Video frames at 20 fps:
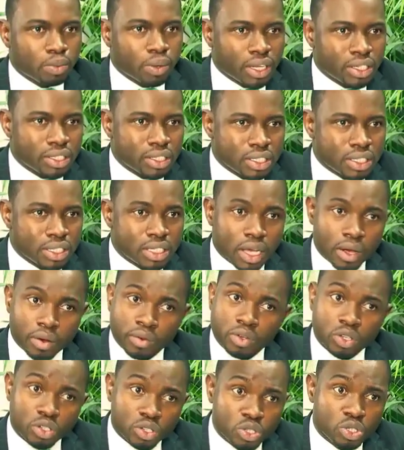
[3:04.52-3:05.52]
place in
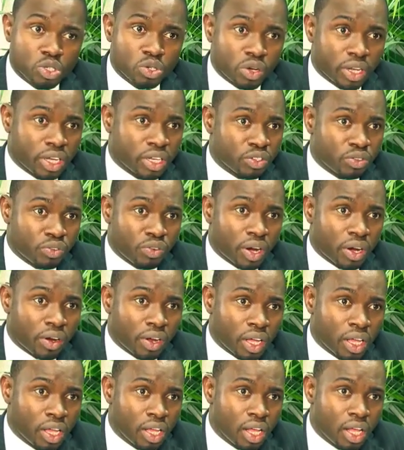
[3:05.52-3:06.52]
town usually is
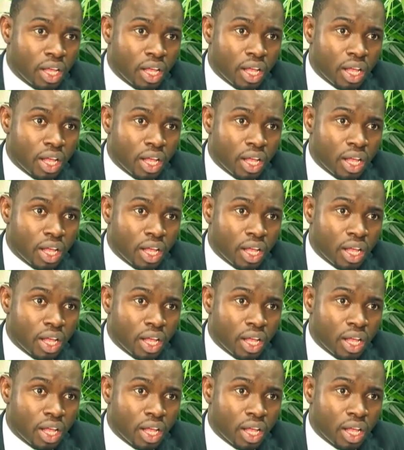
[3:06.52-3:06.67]
very